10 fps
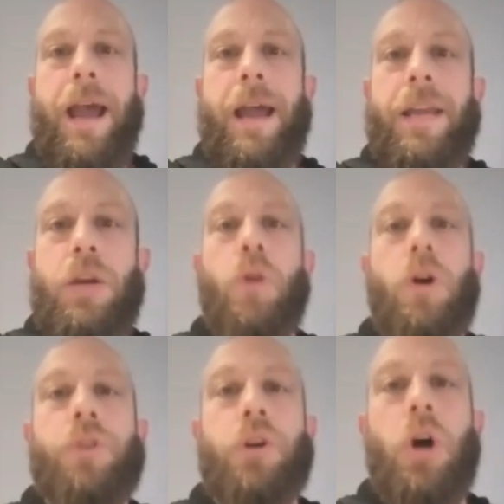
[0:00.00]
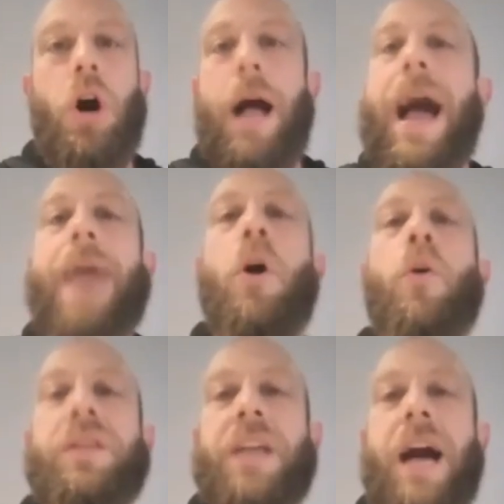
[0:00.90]
you heard the call. I'm
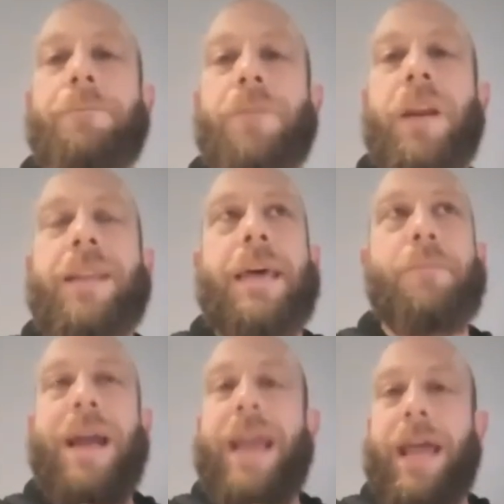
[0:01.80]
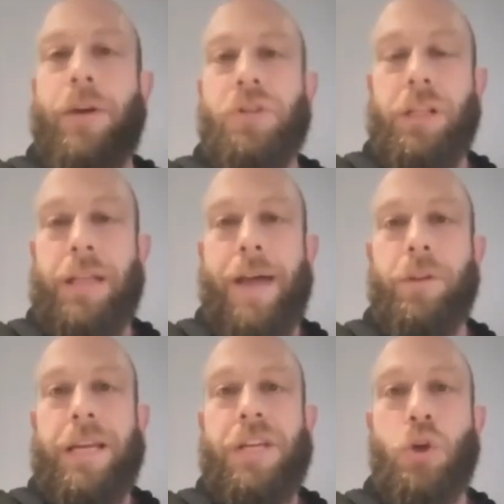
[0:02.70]
always confident that my energy
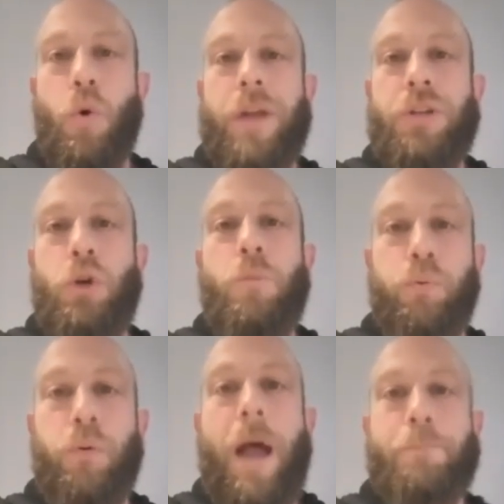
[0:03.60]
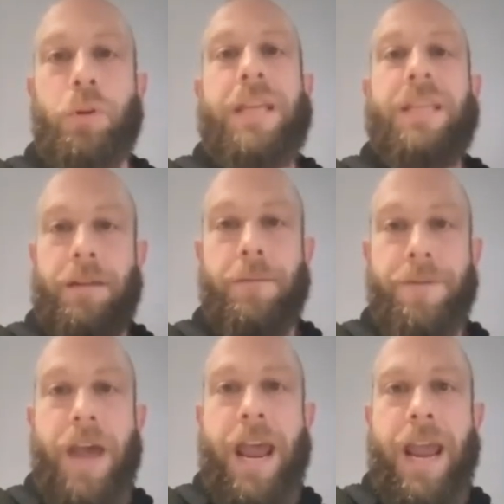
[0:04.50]
level is going to properly
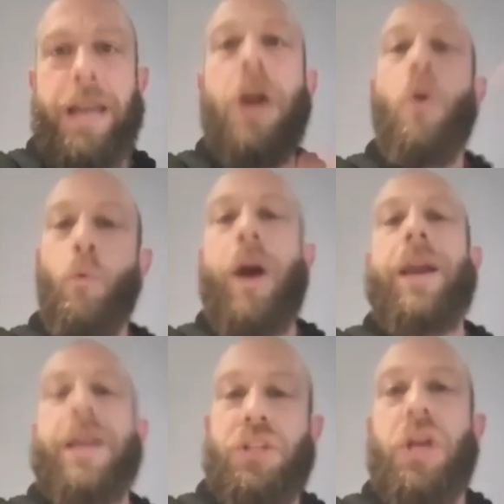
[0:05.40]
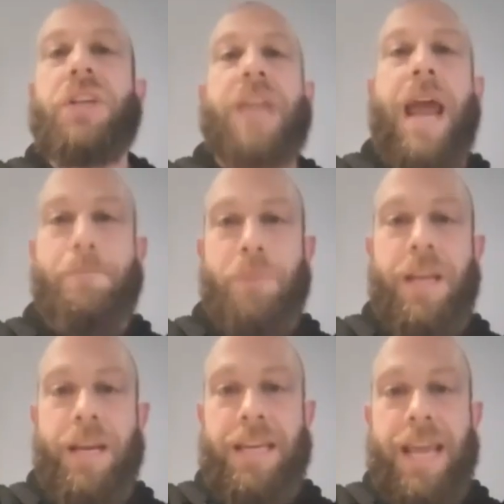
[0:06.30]
convey what has just happened
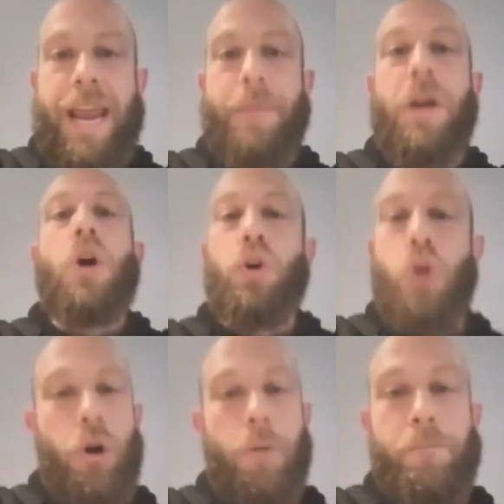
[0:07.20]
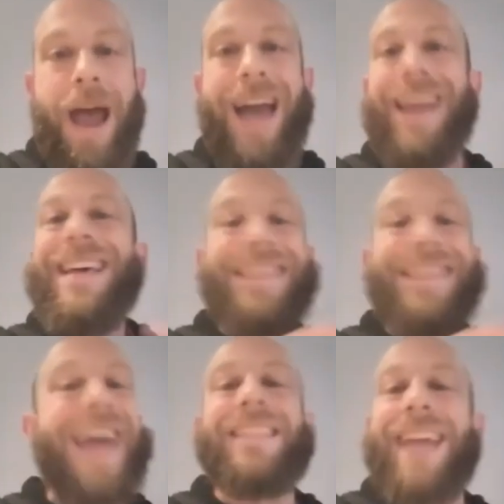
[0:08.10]
in a game, good or bad.
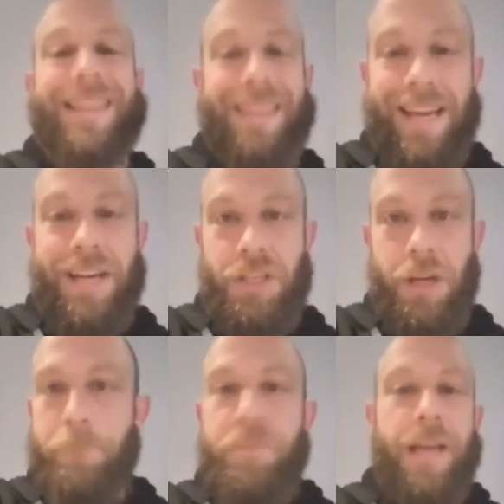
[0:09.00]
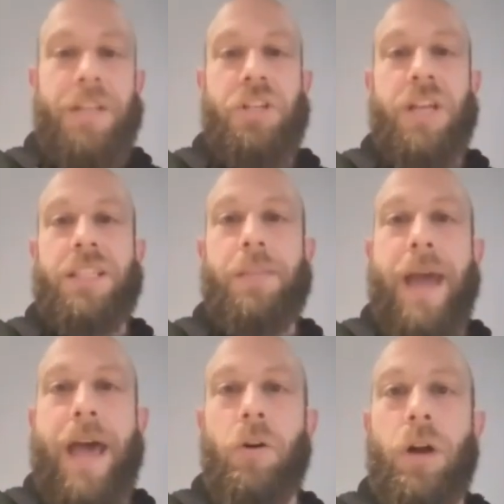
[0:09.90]
That's not the issue. It's just the
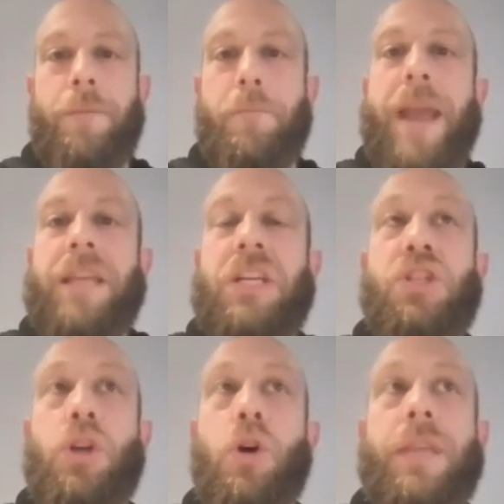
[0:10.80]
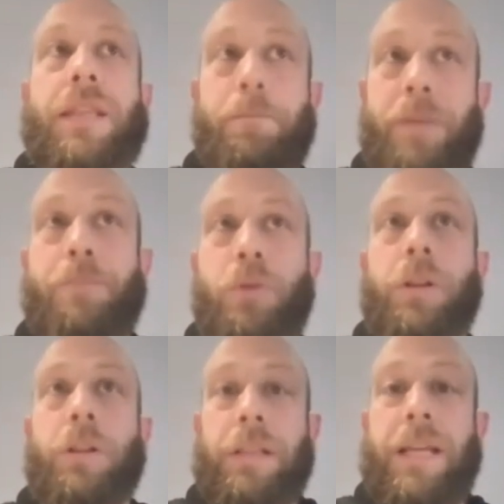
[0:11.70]
matter of making sure that the people
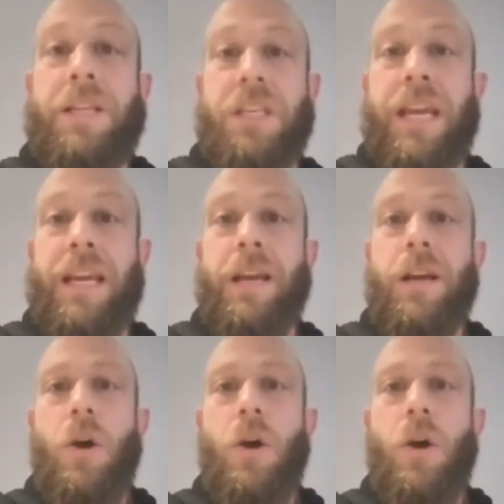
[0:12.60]
listening,